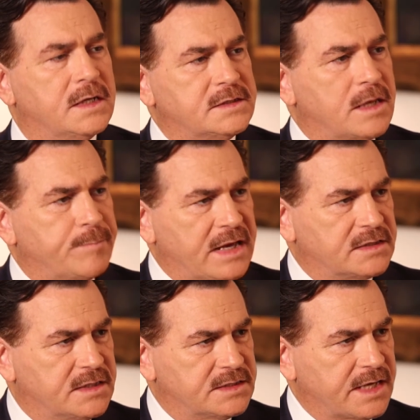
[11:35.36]
Let's get back
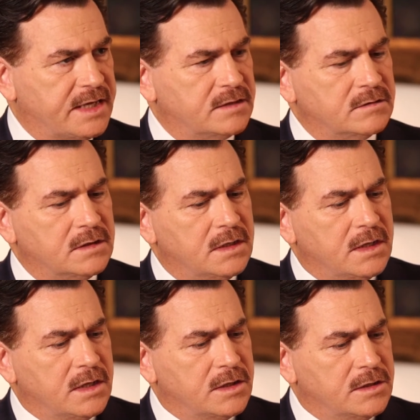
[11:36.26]
to the scandal.
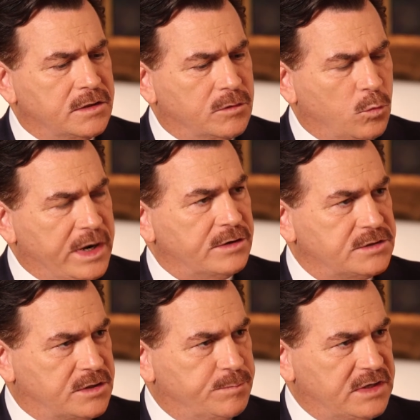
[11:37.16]

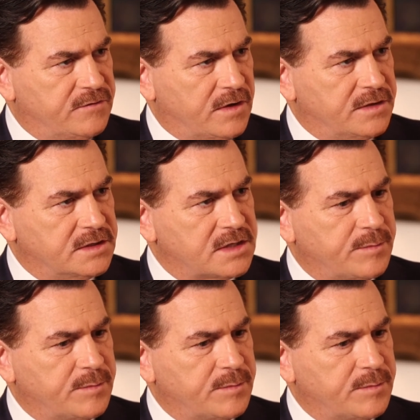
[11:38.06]
Where's the beef on this?